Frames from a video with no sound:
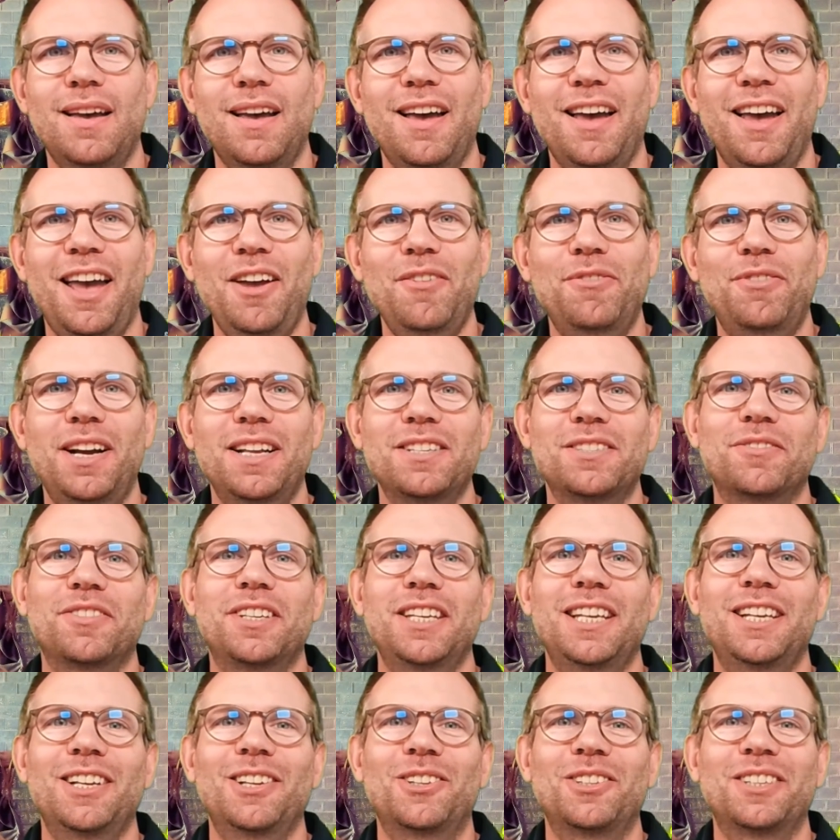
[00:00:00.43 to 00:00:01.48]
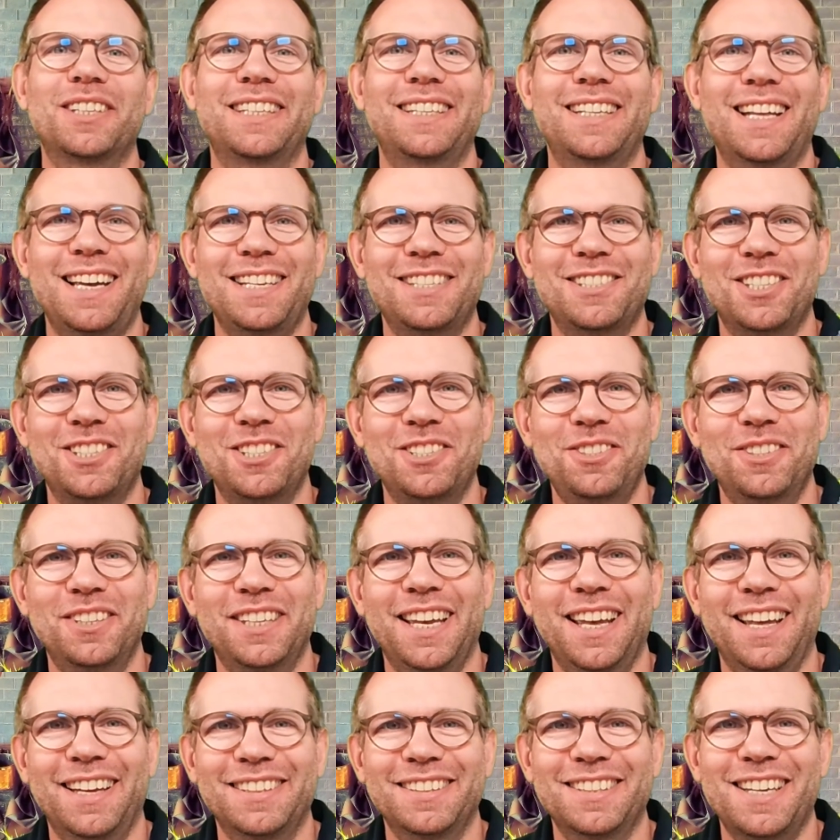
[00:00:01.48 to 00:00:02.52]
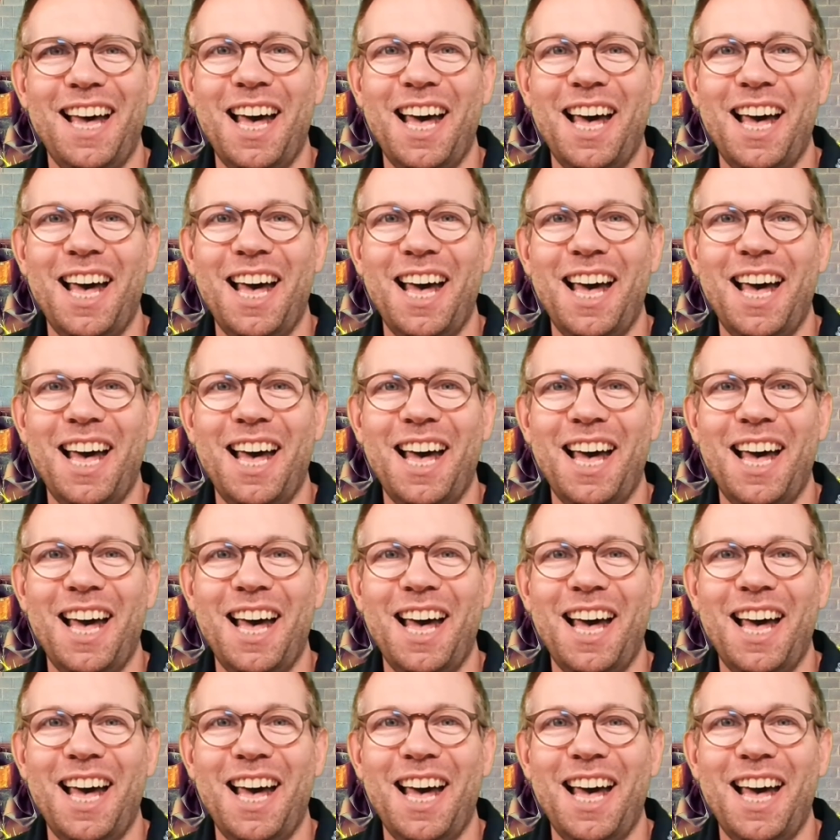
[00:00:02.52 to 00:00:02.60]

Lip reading: Hey friends of Keycloak, nice to see you again.